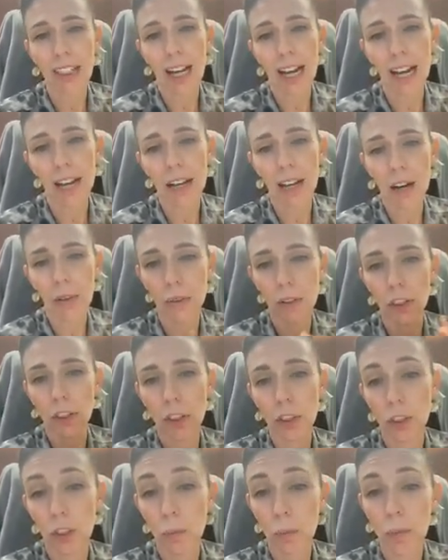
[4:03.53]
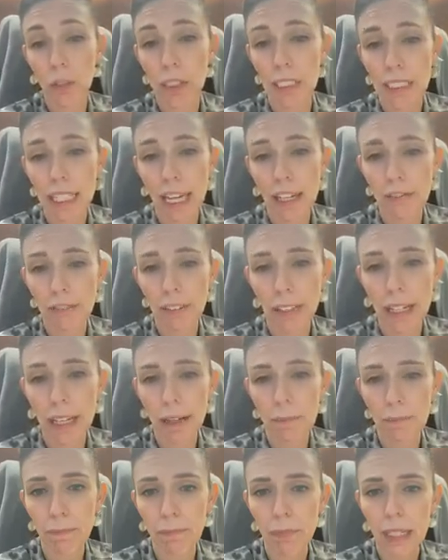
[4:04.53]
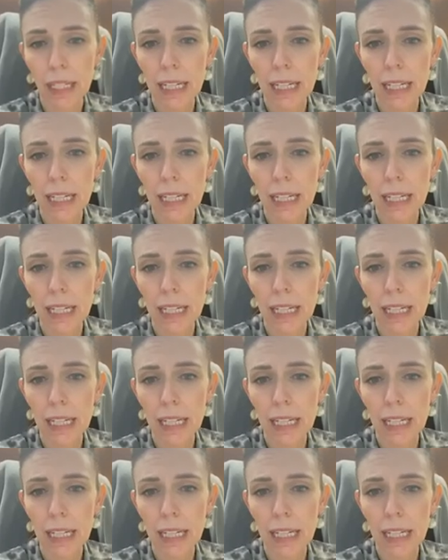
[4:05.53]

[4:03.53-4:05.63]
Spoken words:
a return to work safely.